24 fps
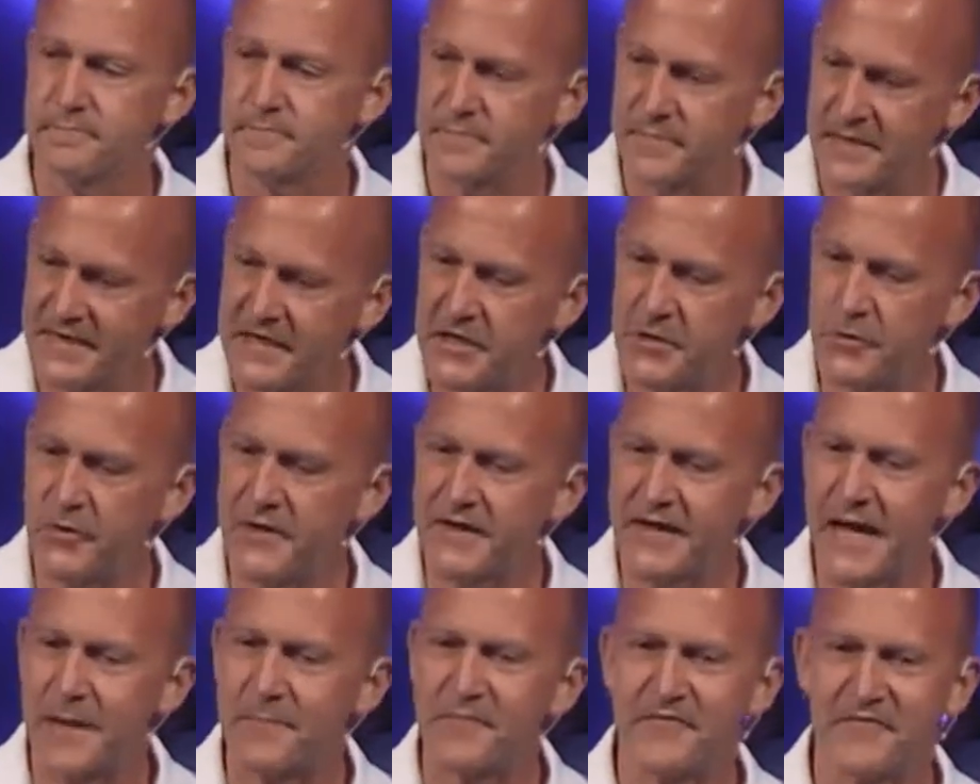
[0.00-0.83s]
But anyway,
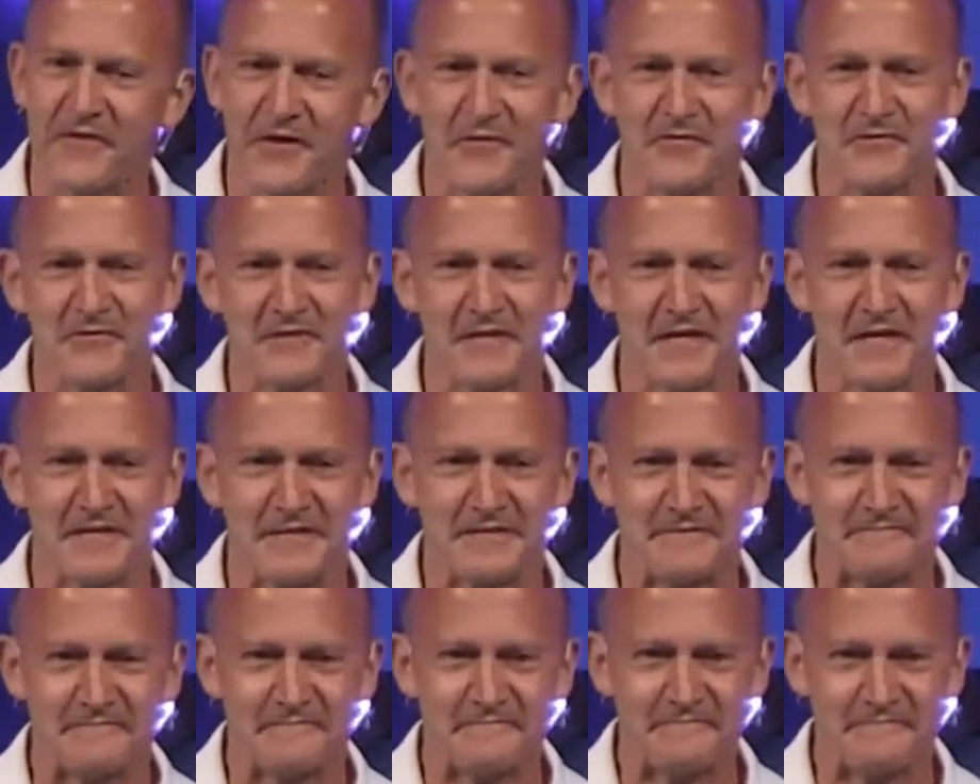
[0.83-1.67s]
happy Father's
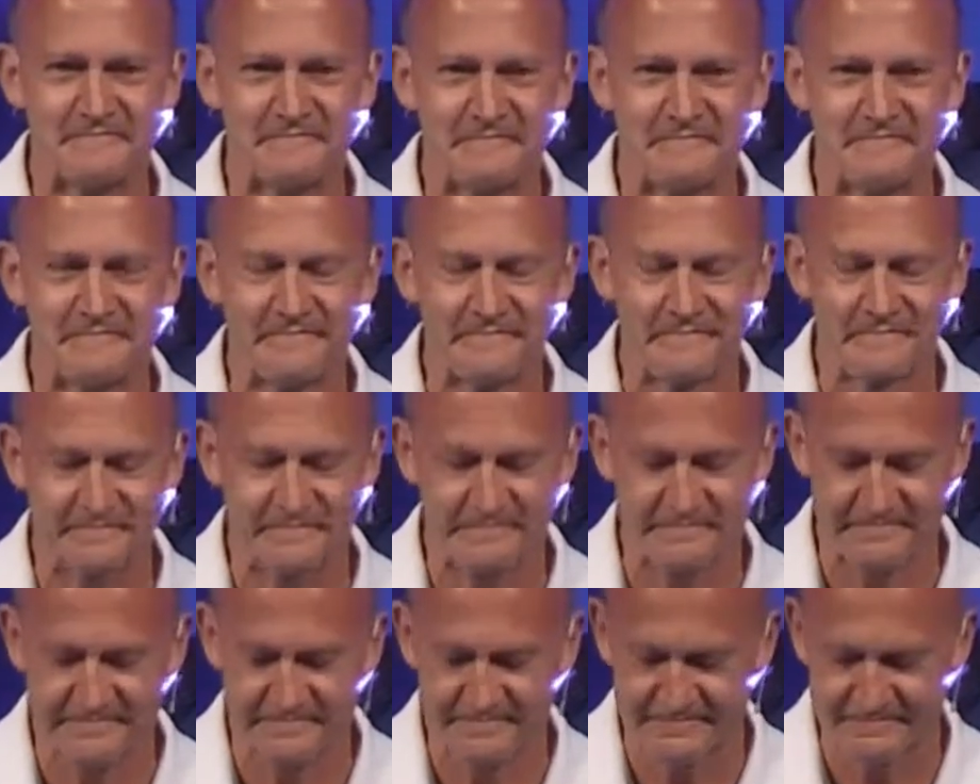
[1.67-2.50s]
Day.
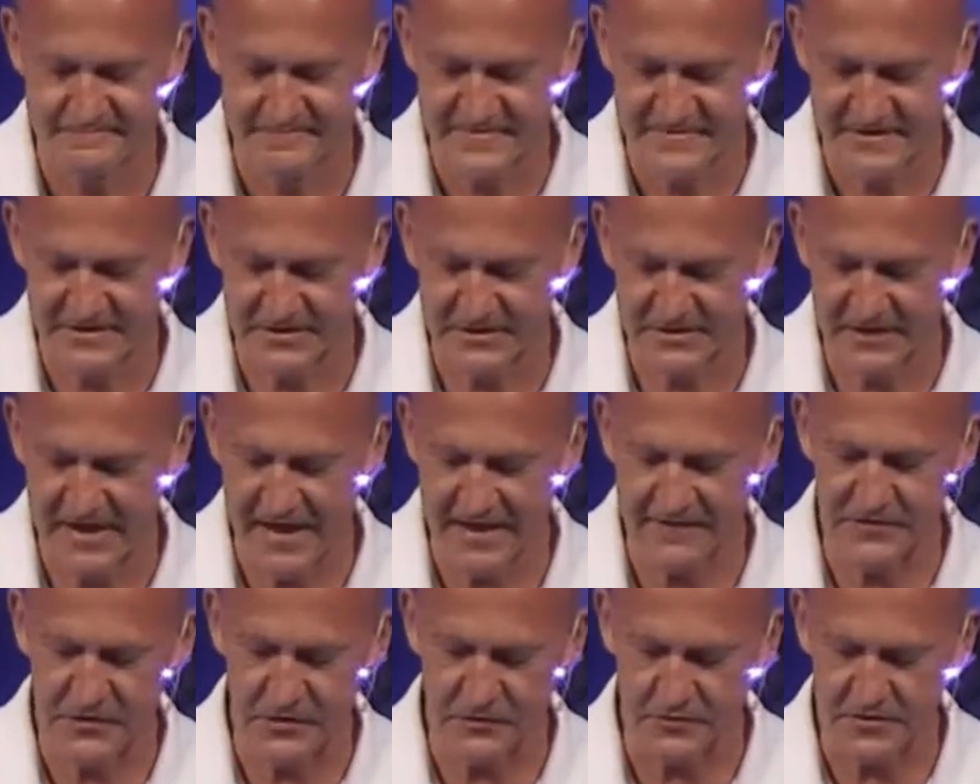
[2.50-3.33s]
It's good to
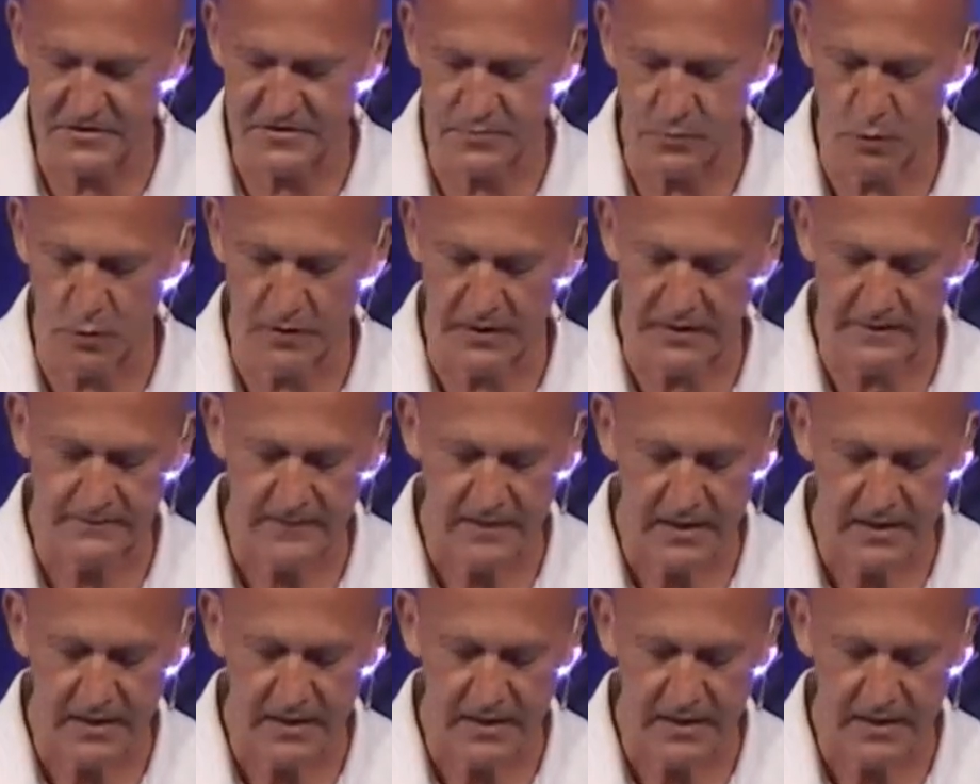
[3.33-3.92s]
have you here this morning.